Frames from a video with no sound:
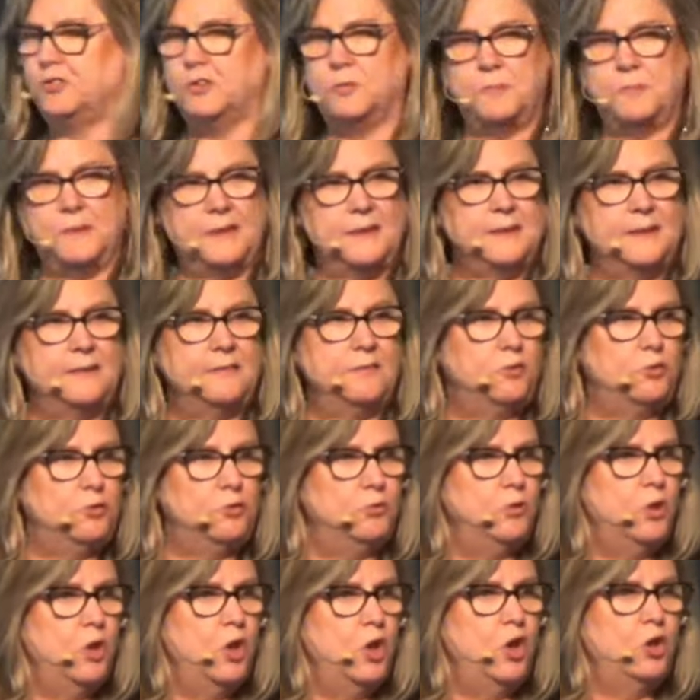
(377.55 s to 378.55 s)
to begin
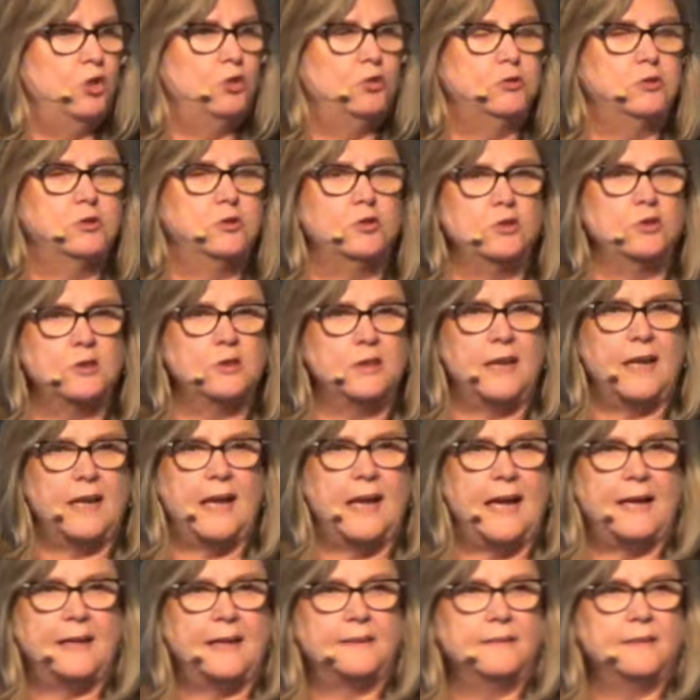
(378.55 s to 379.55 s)
to look
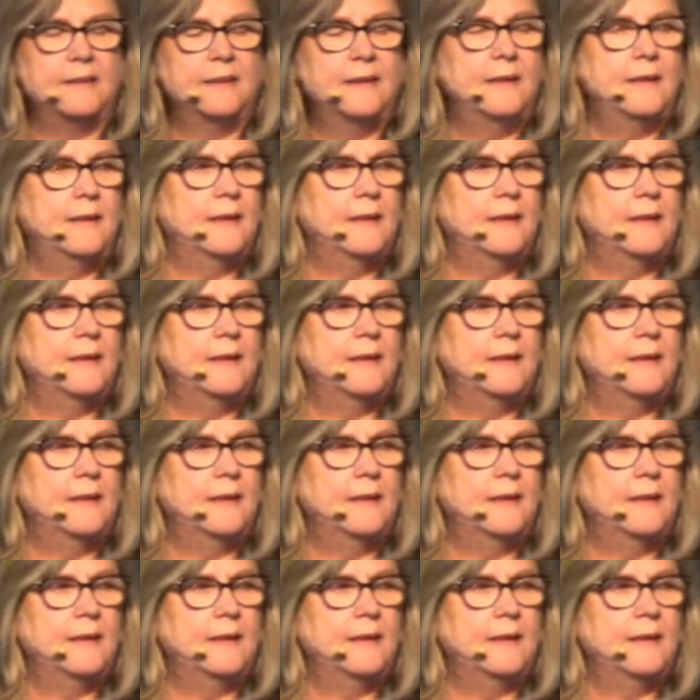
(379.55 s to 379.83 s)
at